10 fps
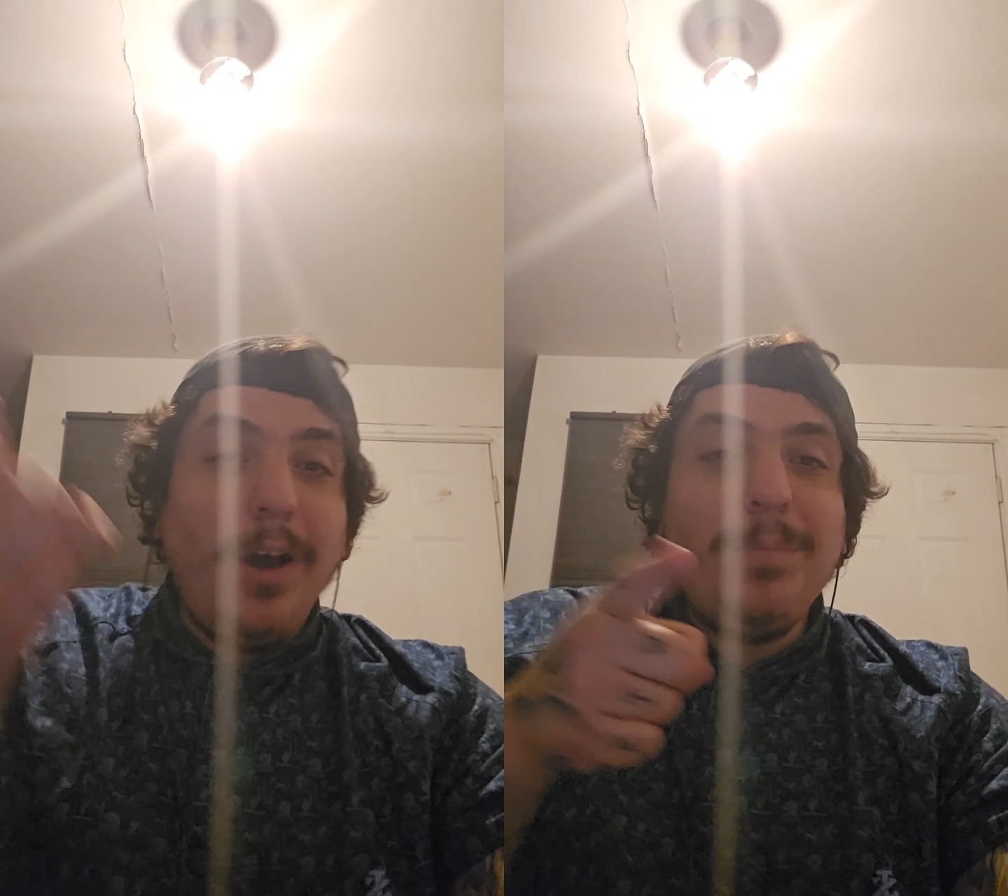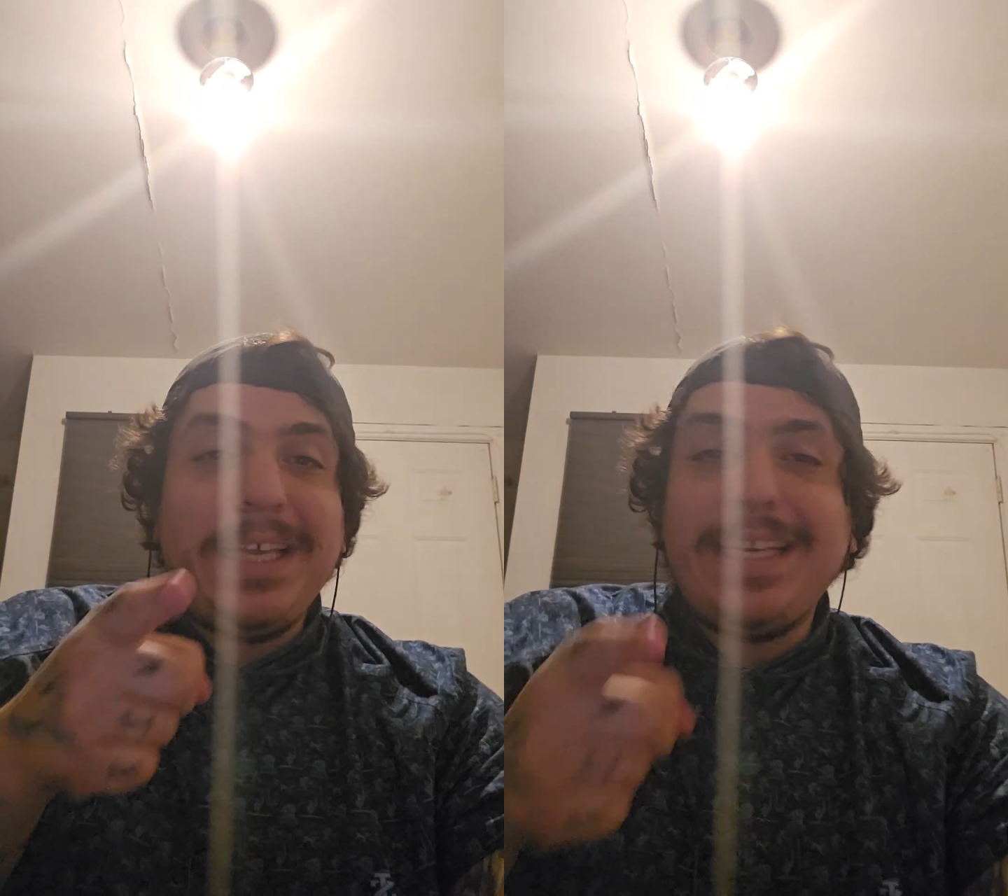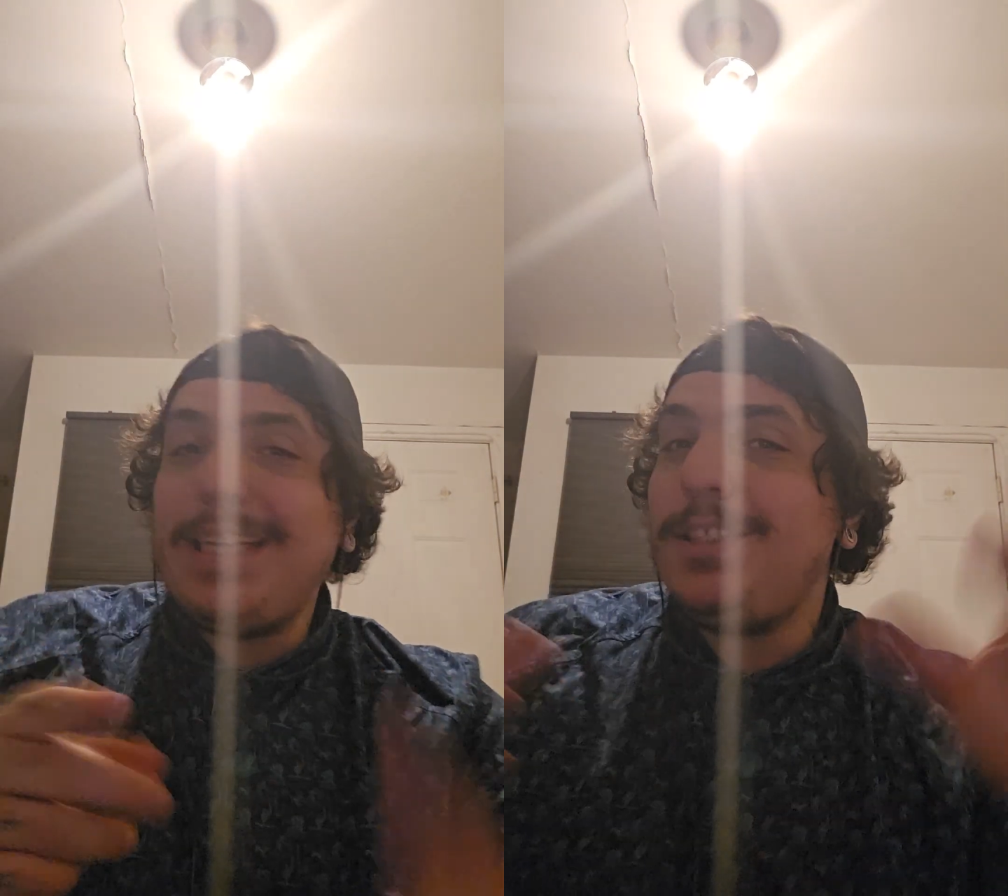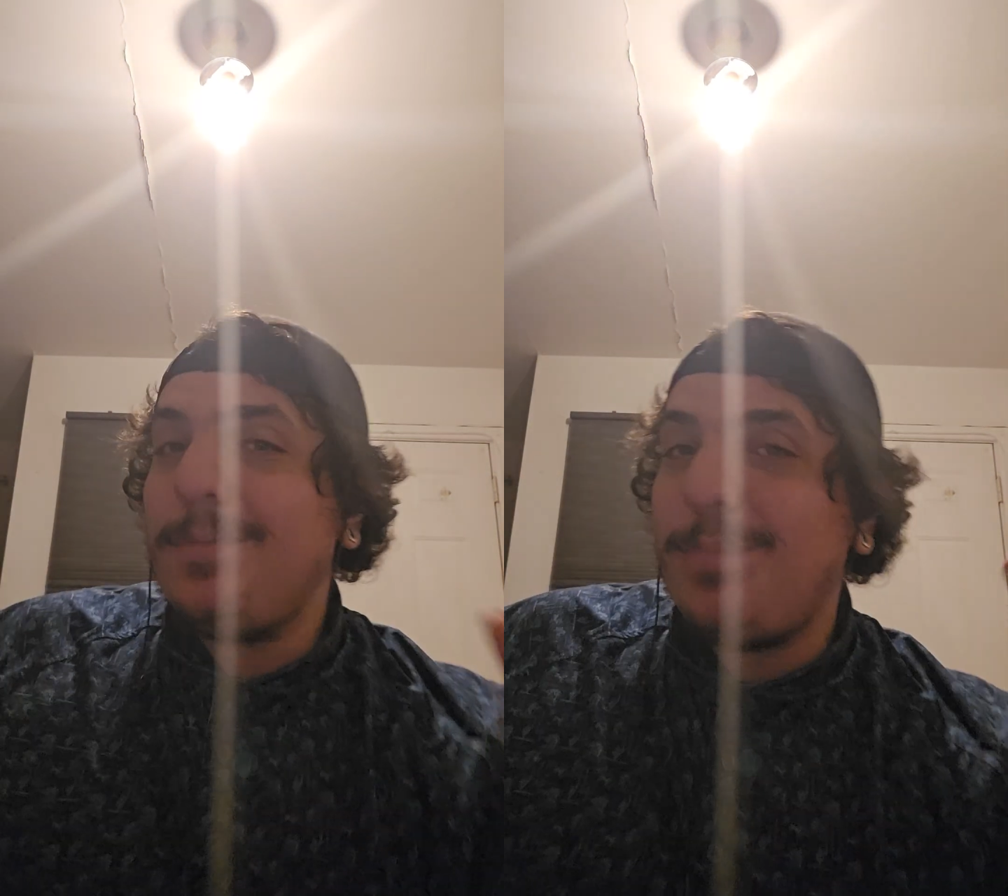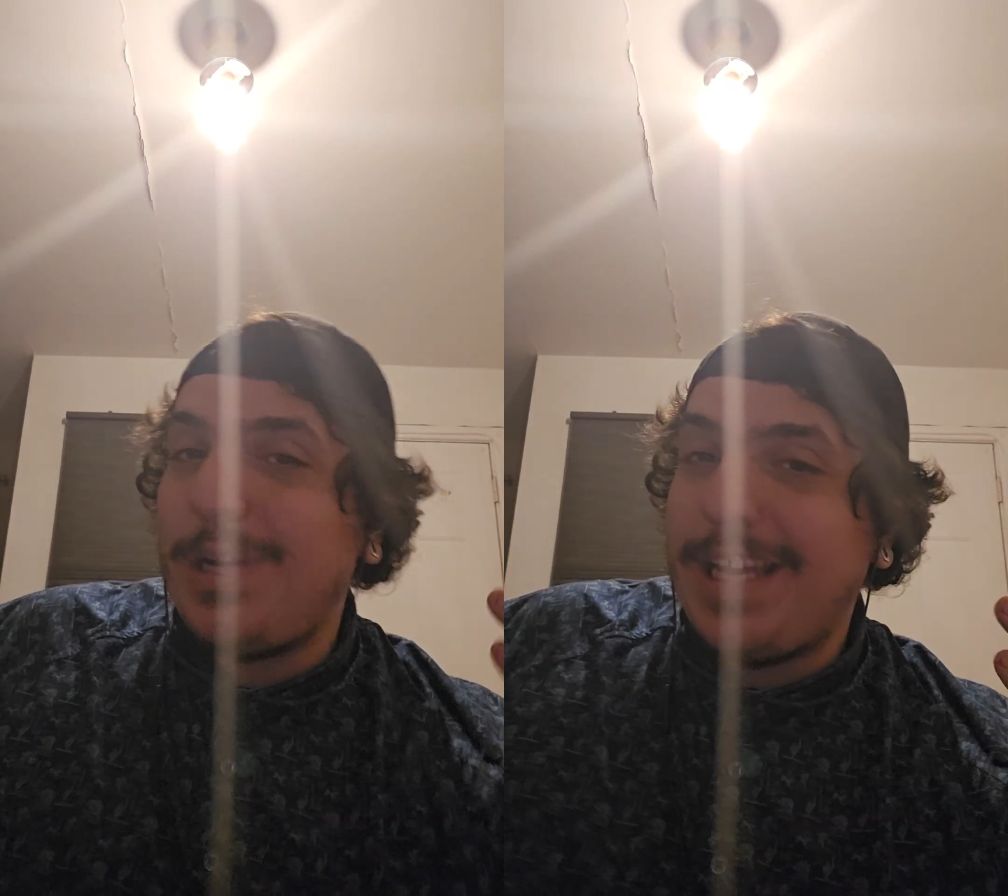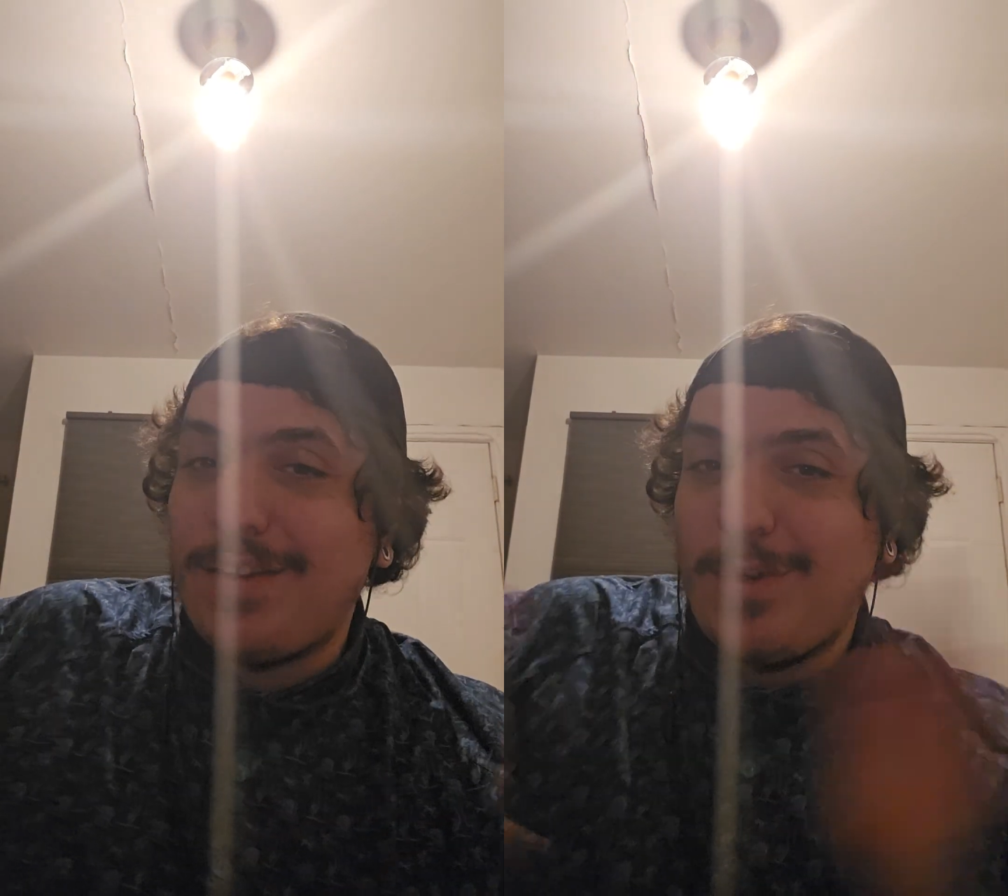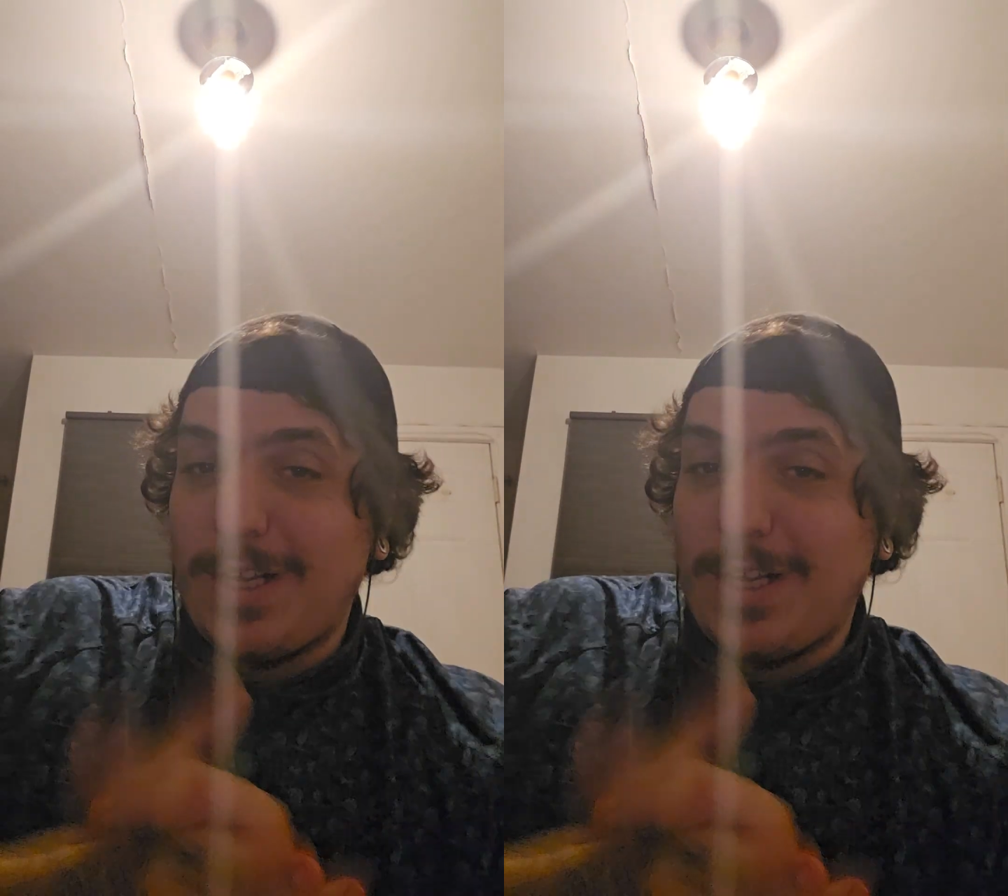Don't blink, it's your boy Ink.